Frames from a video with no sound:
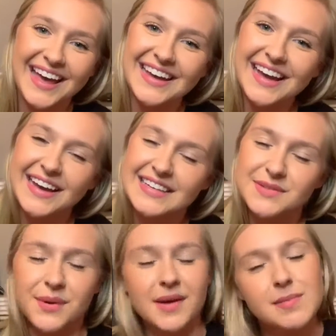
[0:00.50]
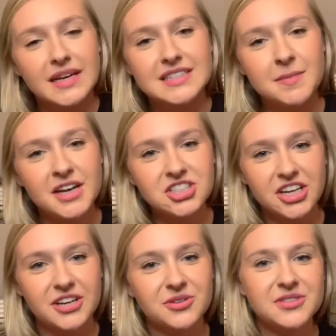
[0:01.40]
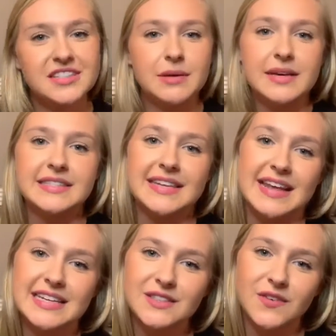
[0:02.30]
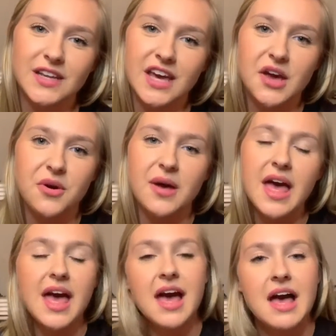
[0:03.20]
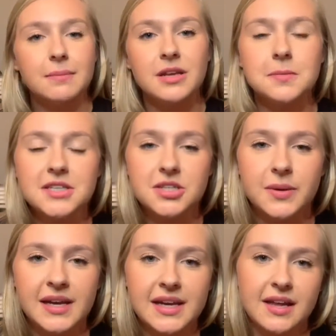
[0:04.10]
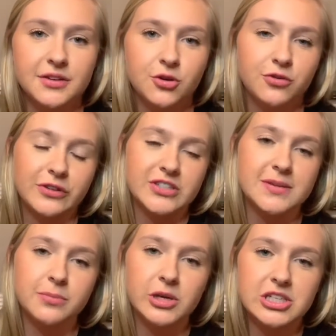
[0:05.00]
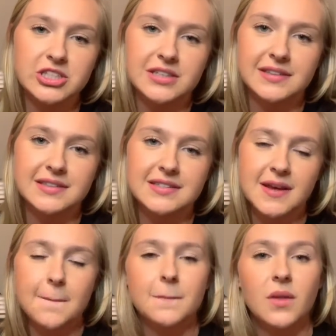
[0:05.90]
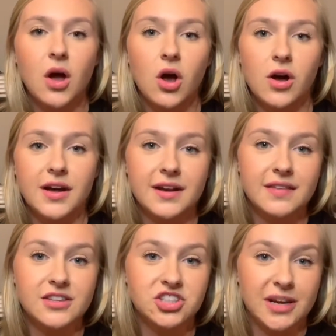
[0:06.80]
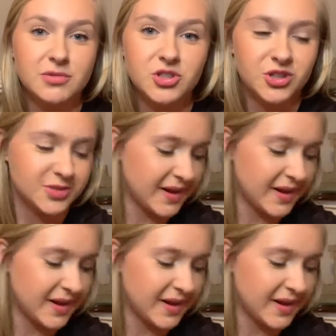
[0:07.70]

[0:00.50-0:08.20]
Hey guys, welcome back to my channel. So in today's video, I'm going to be doing a little first impressions on the James Charles